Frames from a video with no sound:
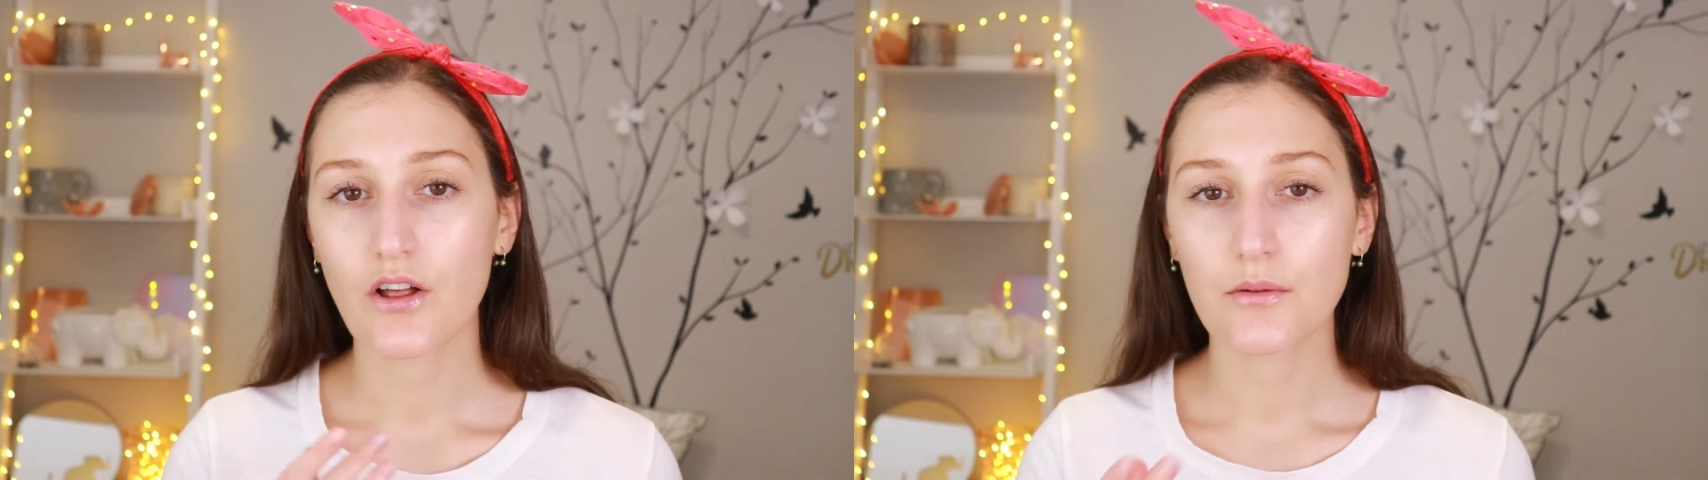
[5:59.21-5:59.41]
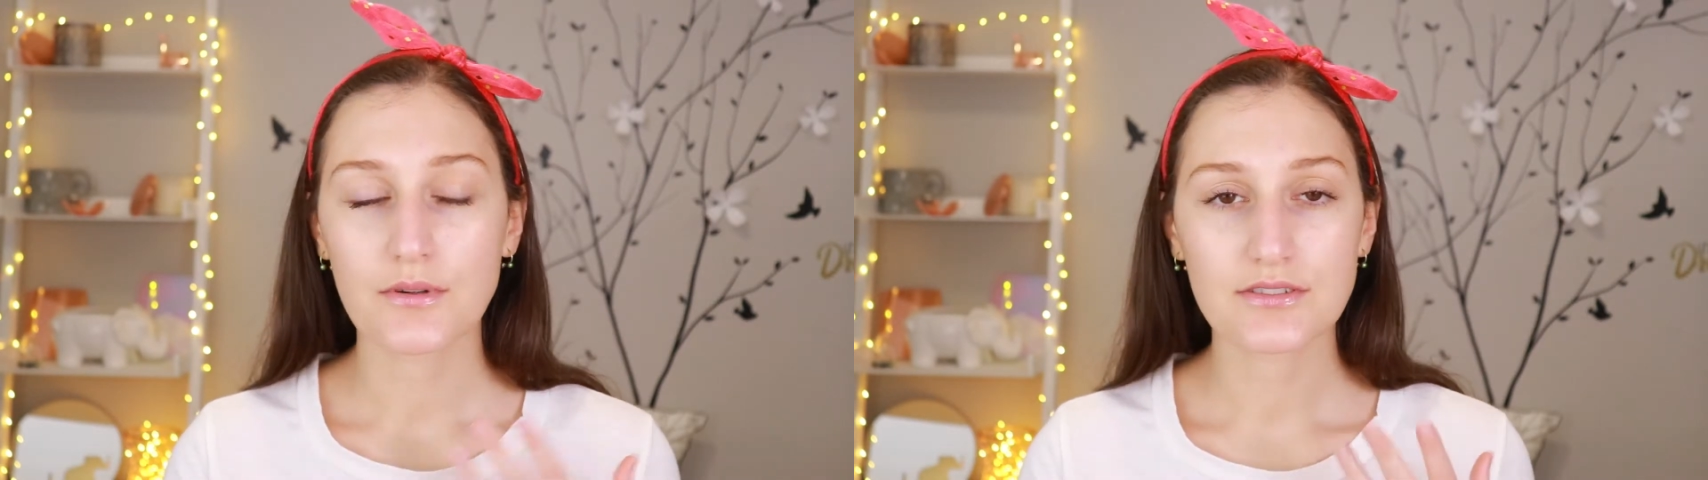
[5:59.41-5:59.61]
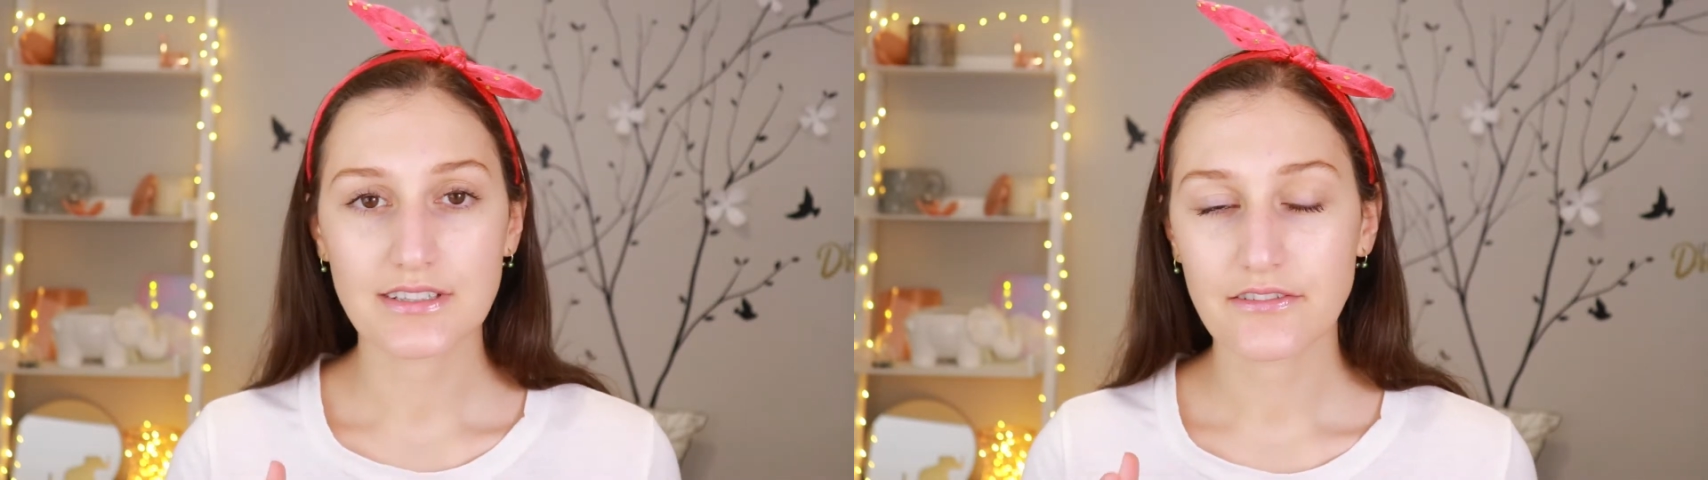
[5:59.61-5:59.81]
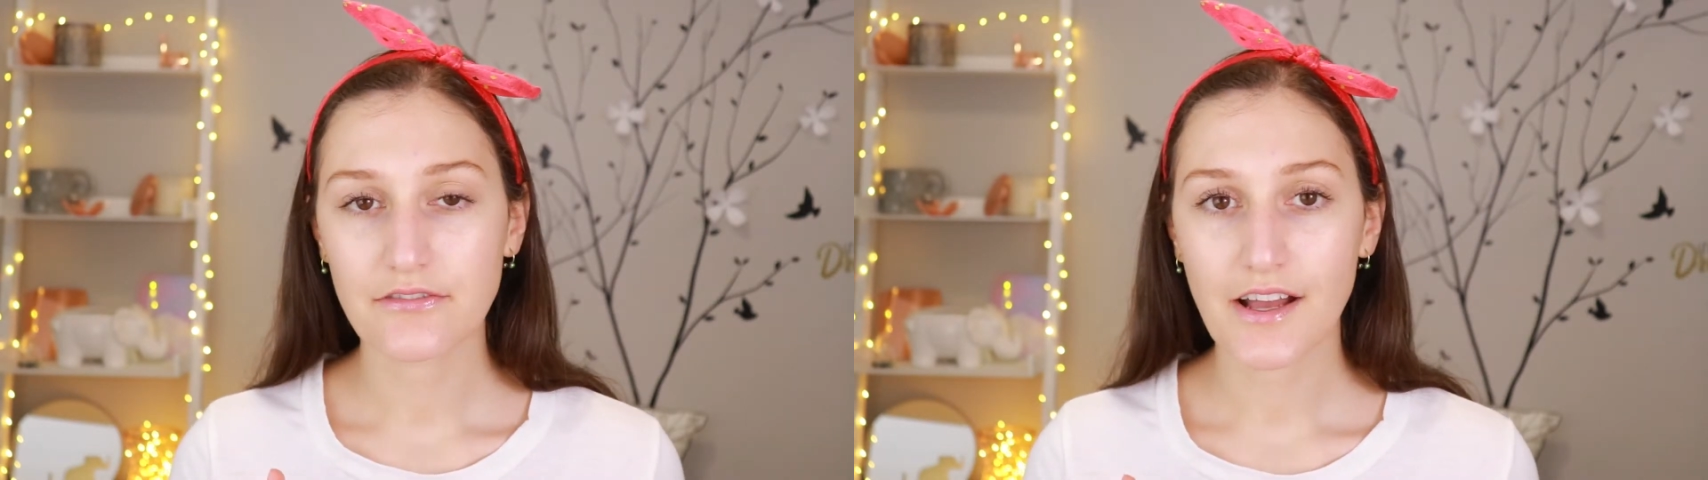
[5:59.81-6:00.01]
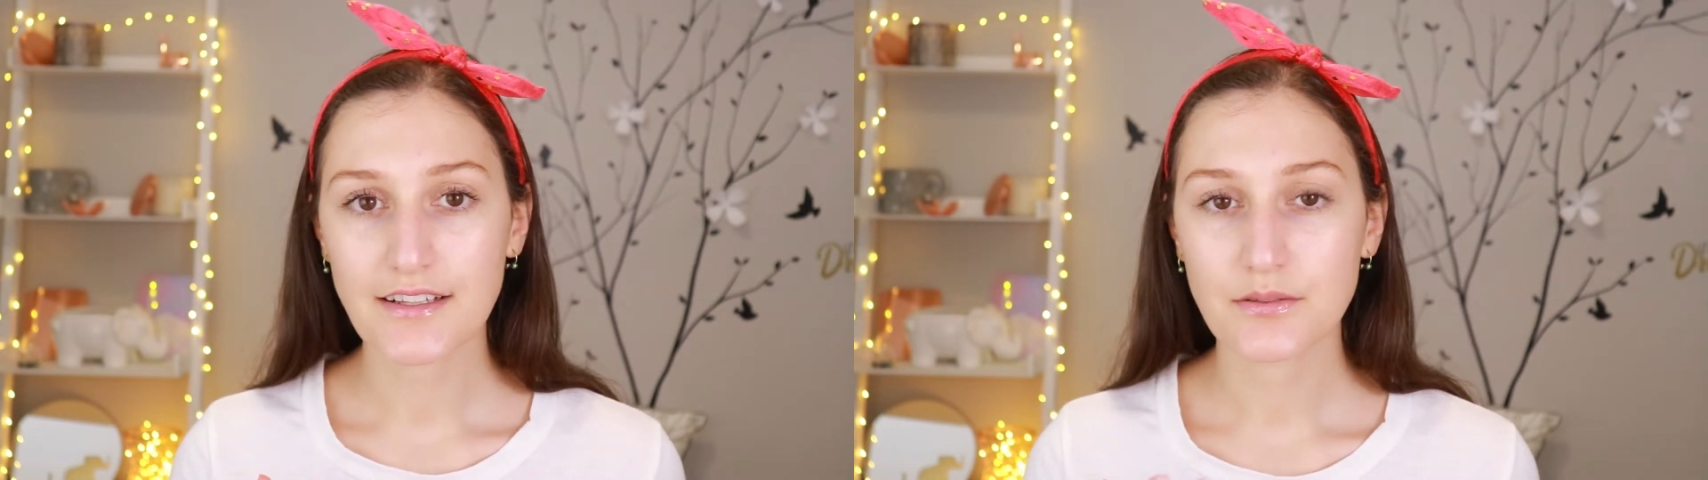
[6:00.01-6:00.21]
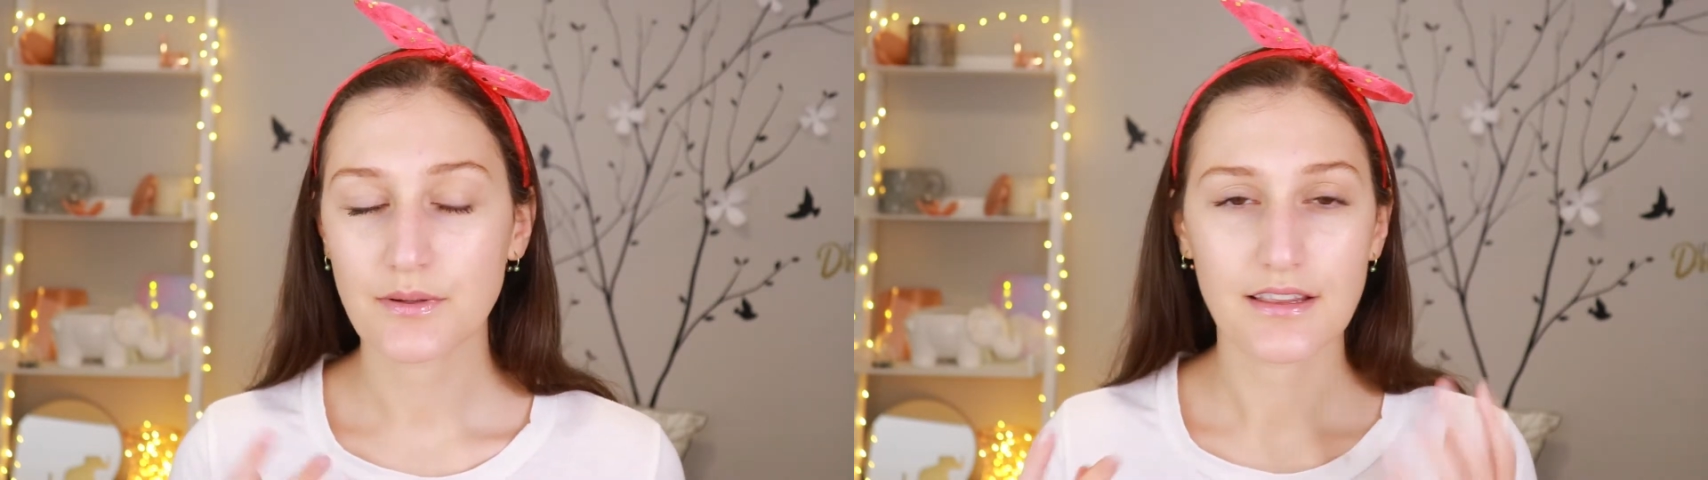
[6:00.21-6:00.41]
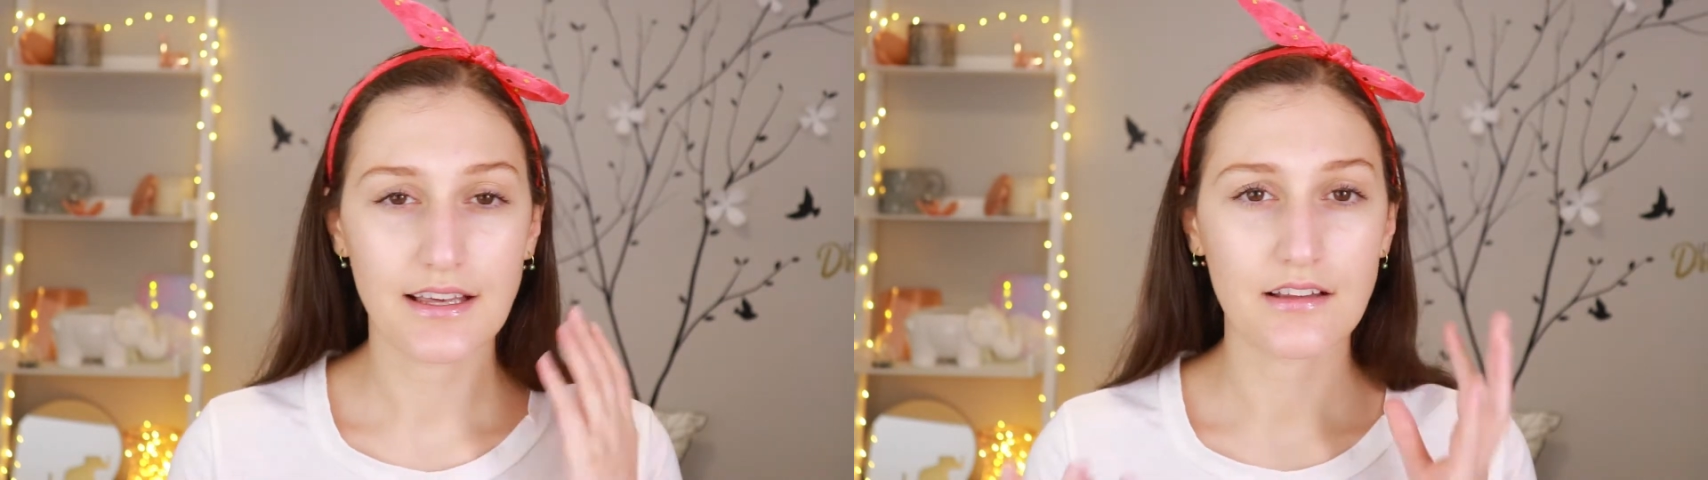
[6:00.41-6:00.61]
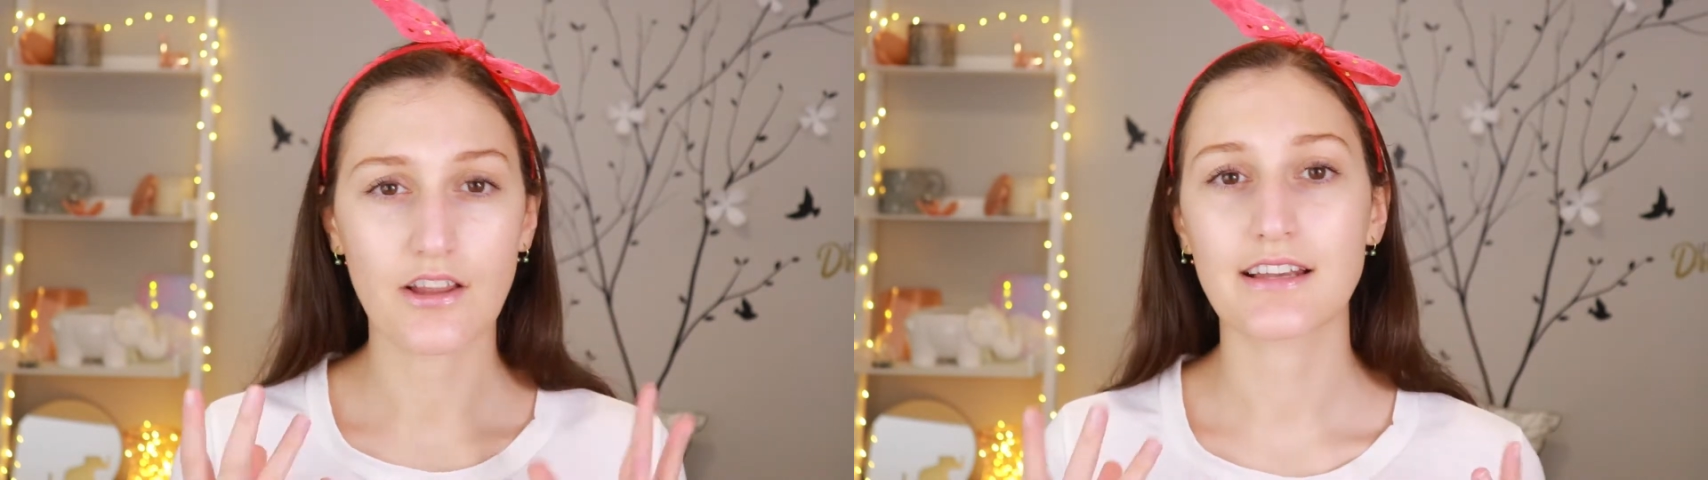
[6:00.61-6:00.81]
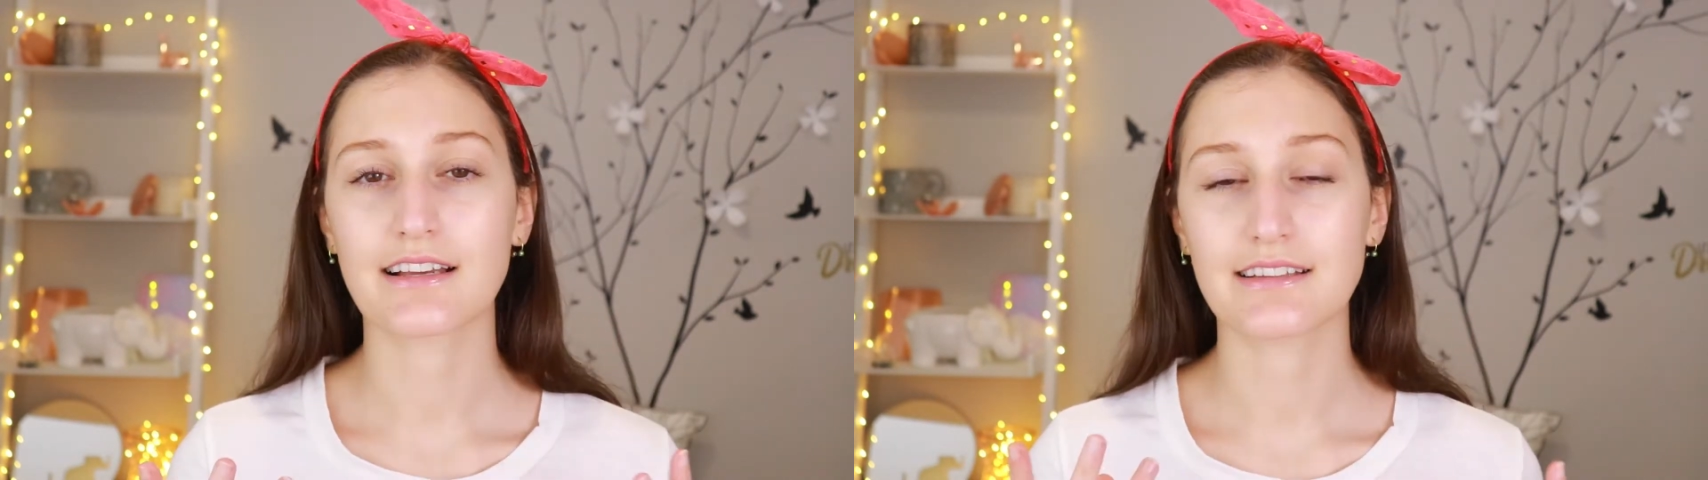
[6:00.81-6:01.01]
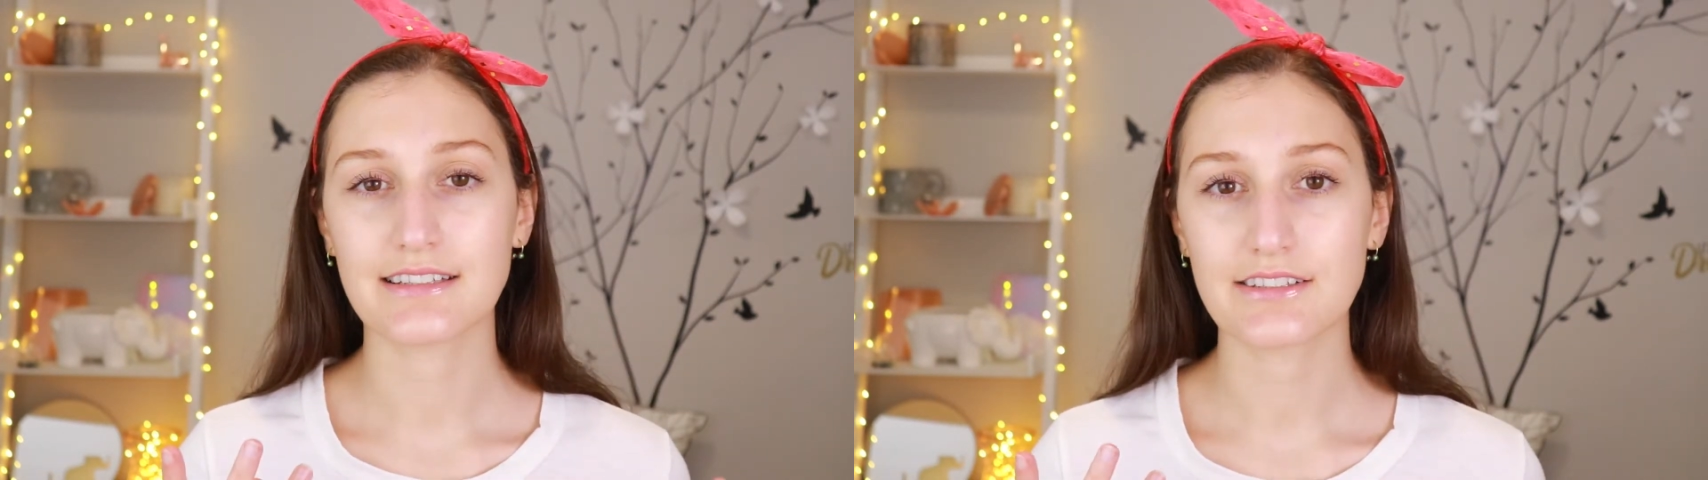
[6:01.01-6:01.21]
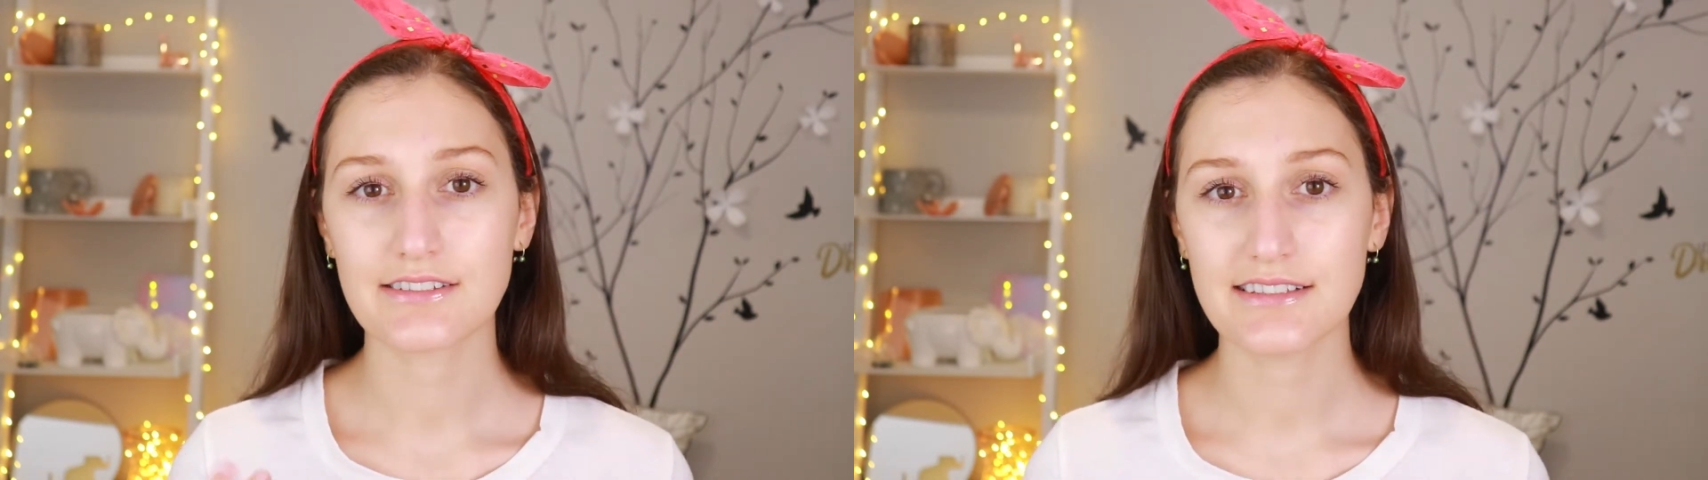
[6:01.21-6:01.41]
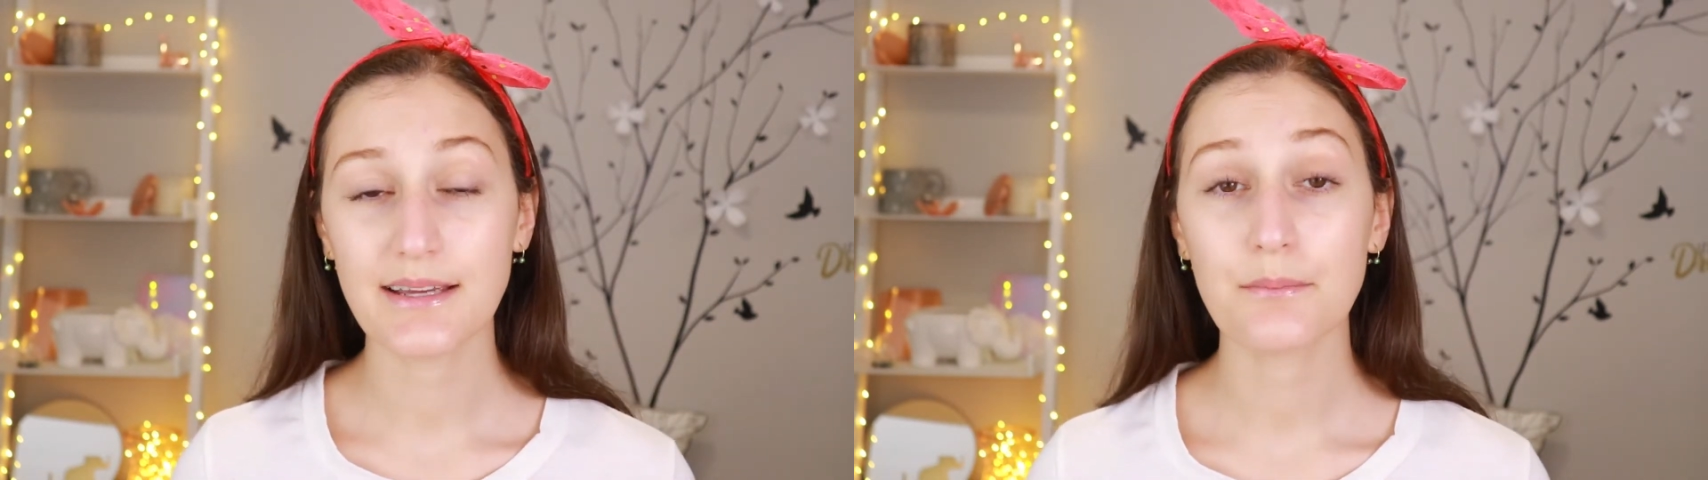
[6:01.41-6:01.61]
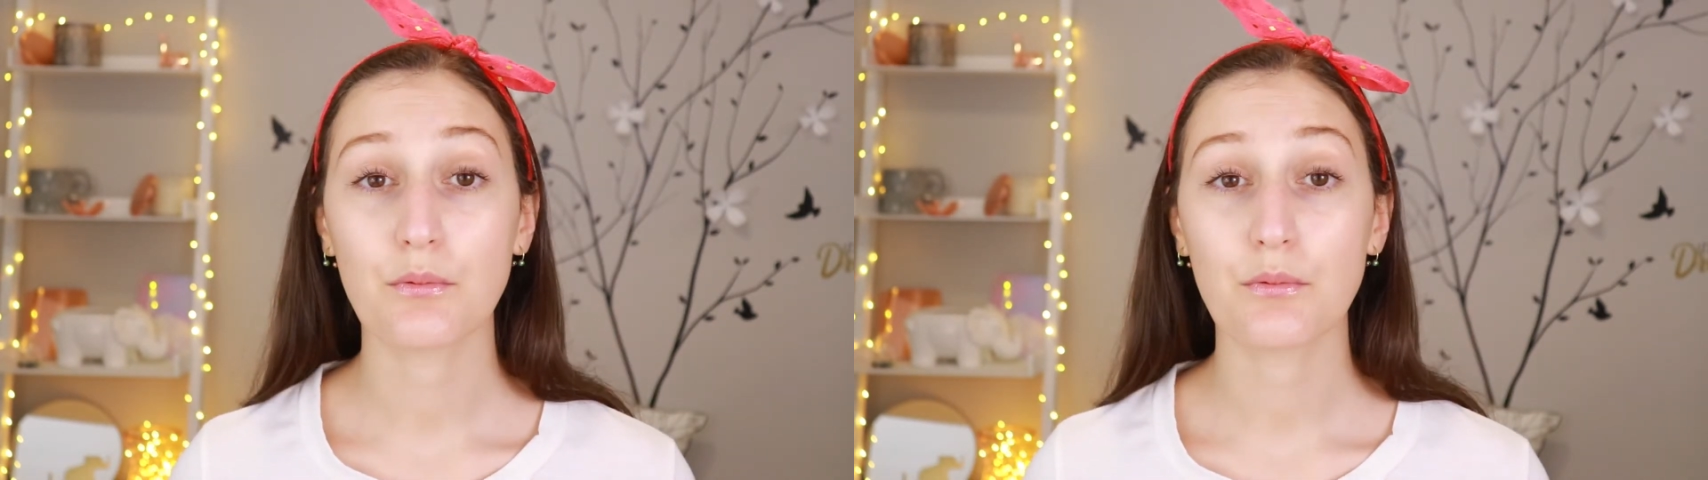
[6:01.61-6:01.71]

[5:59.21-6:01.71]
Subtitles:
almost effect with like a lot of glitters in it,